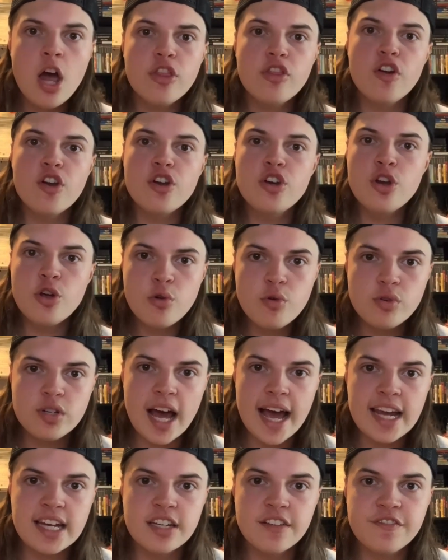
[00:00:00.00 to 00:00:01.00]
The New
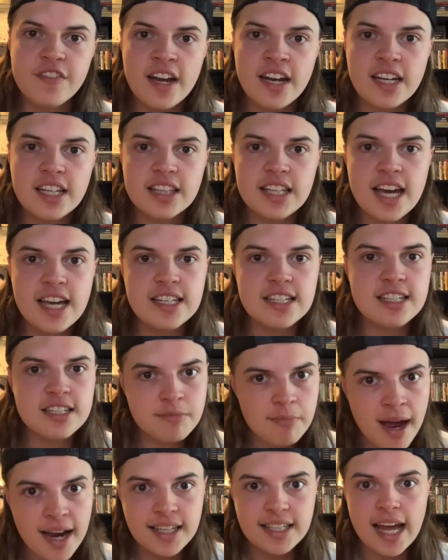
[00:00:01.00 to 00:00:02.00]
Day defending their
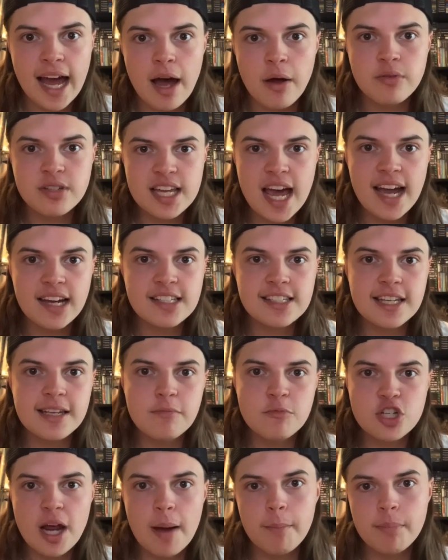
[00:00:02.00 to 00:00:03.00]
SmackDown Tag Team
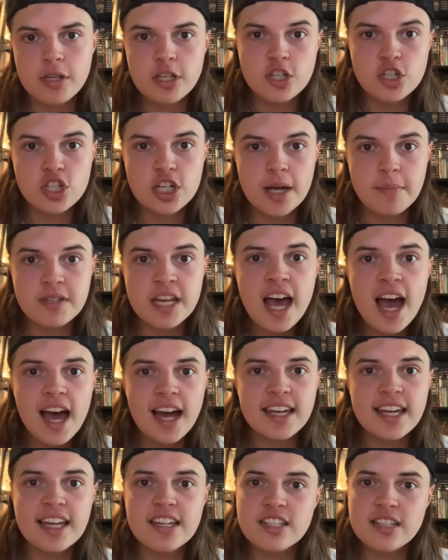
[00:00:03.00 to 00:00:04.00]
Championships
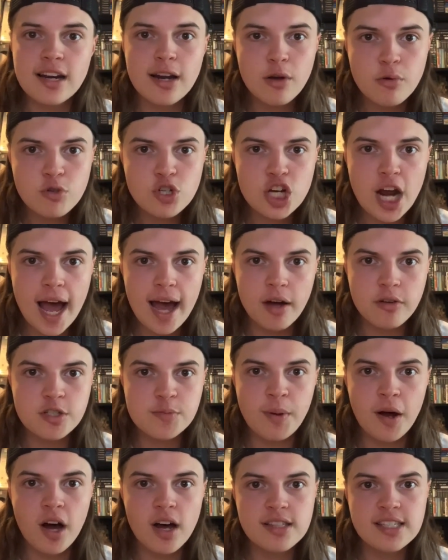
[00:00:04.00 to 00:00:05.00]
against Lucha House
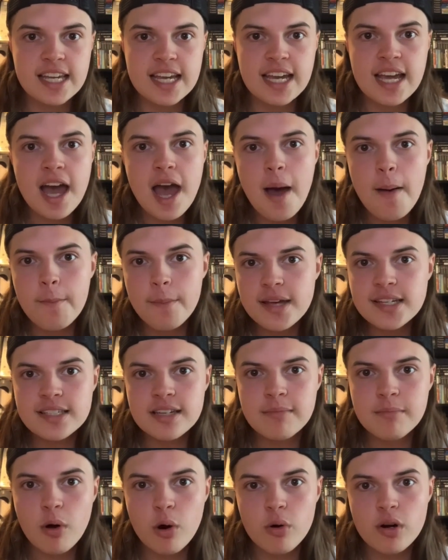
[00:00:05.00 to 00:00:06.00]
Party, Miz
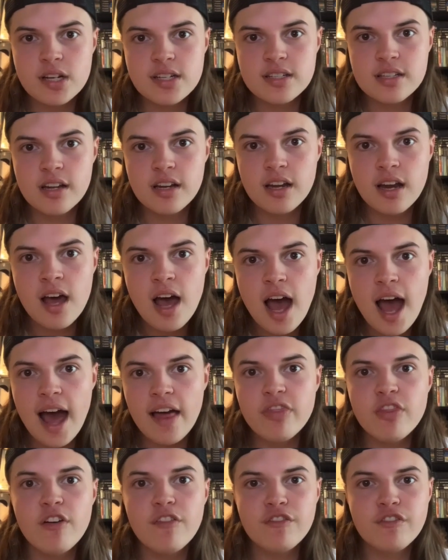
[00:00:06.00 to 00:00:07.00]
and Morrison,
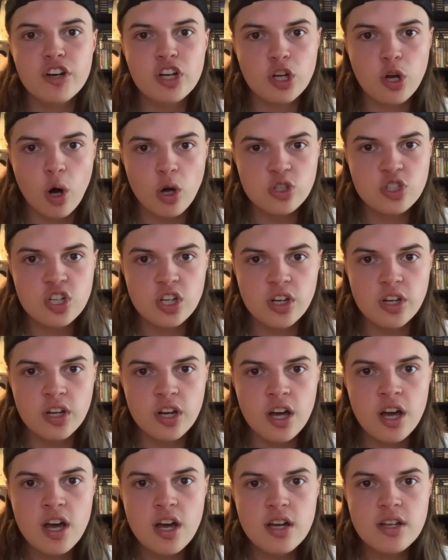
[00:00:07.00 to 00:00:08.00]
and the
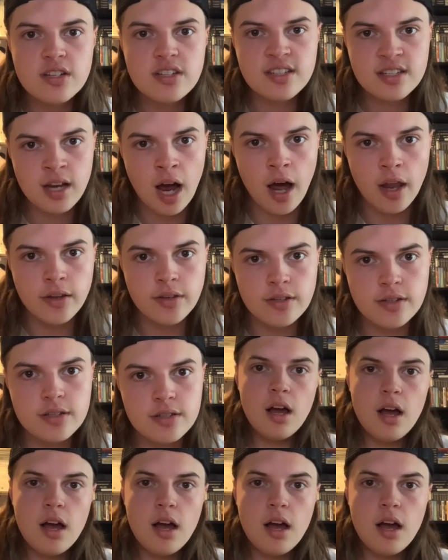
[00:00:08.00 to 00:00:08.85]
Forgotten Sons.